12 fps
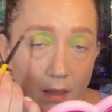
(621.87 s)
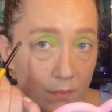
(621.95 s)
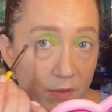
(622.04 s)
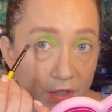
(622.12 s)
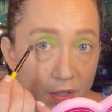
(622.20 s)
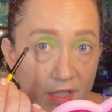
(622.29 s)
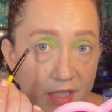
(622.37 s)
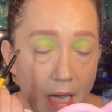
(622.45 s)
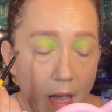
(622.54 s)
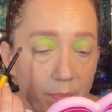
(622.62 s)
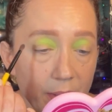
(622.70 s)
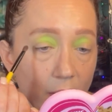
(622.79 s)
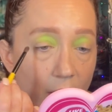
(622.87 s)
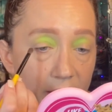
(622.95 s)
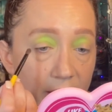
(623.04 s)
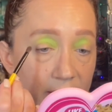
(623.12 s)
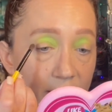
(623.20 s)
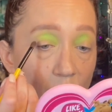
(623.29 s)
I'm just going to tap it on
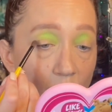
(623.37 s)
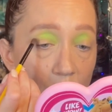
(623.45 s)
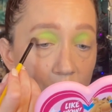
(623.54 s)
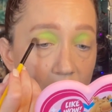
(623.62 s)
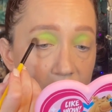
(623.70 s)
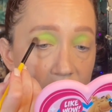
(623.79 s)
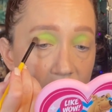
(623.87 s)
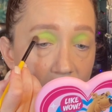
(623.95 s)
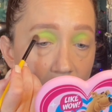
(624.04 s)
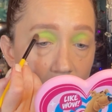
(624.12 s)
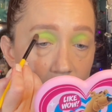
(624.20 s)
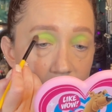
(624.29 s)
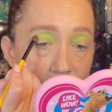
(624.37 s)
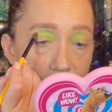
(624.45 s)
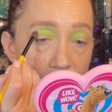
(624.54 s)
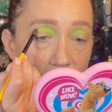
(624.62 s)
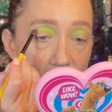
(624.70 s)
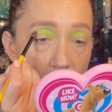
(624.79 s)
and then we'll blend it out.
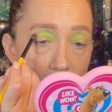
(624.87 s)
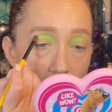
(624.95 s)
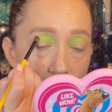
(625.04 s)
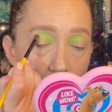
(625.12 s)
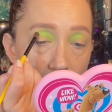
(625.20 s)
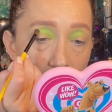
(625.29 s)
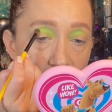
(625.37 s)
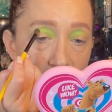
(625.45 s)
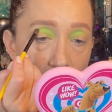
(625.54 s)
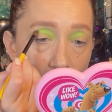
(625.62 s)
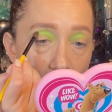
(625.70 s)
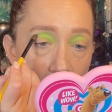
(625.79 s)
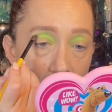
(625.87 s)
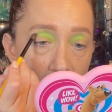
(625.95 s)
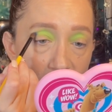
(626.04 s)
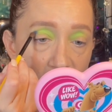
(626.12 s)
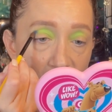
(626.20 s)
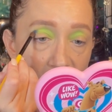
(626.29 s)
So
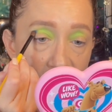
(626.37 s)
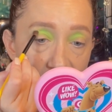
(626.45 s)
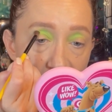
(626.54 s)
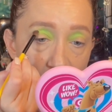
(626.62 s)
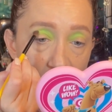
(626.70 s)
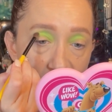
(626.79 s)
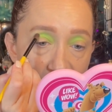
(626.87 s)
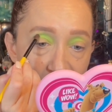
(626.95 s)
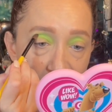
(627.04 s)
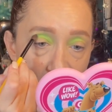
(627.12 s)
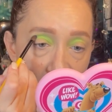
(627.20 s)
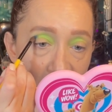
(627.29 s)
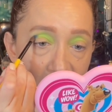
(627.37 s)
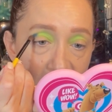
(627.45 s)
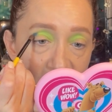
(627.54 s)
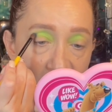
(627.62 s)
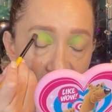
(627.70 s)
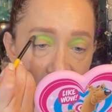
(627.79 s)
she gets into another car.
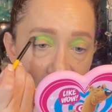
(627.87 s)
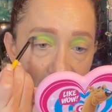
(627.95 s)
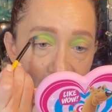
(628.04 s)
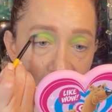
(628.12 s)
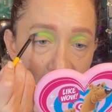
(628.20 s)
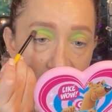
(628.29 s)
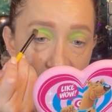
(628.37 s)
She leaves.